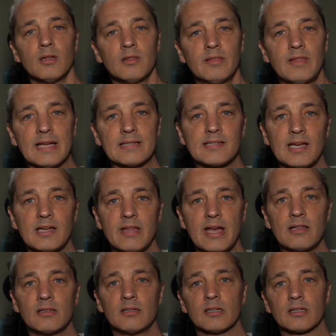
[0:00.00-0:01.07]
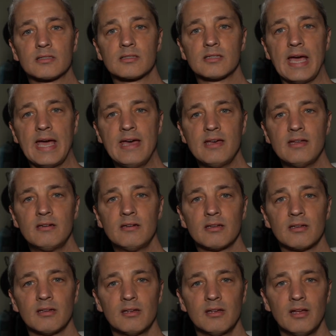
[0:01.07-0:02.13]
That's how that looks. And
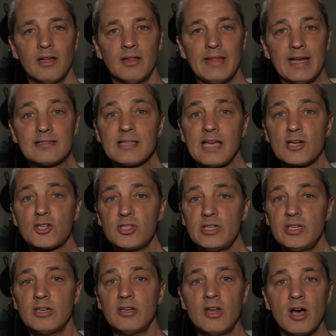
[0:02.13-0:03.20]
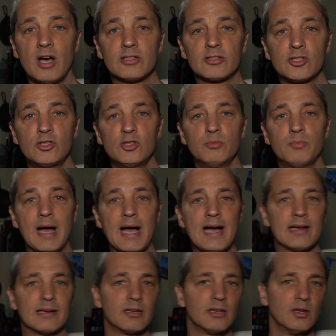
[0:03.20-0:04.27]
that's actually not too
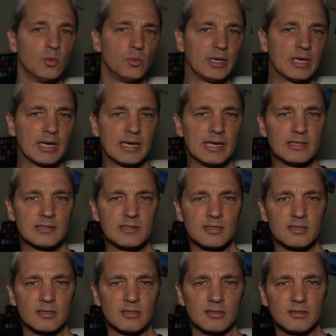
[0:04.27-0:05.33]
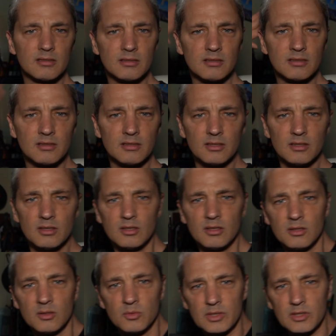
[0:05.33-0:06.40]
bad. We don't
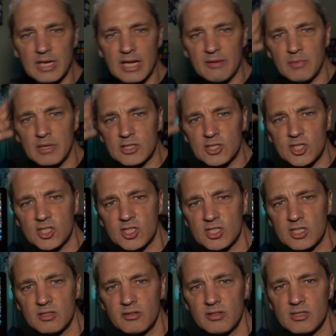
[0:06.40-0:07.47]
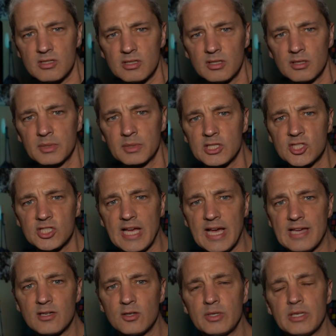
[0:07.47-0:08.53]
have much, there's a little
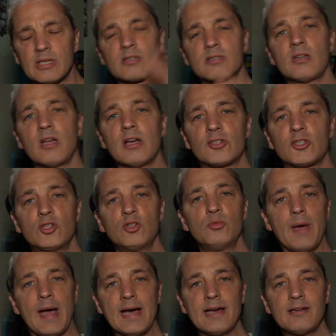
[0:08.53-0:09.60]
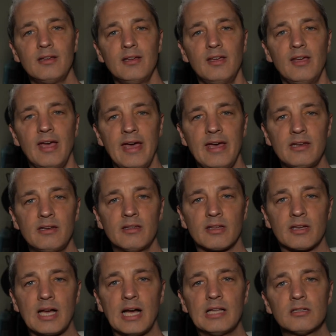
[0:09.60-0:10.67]
shadow and it's not too bad. And the
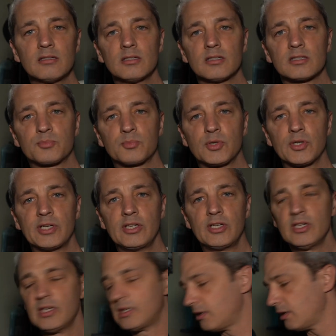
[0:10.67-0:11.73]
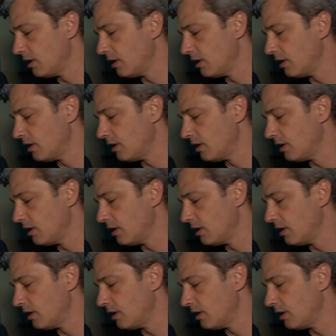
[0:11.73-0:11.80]
color looks pretty good.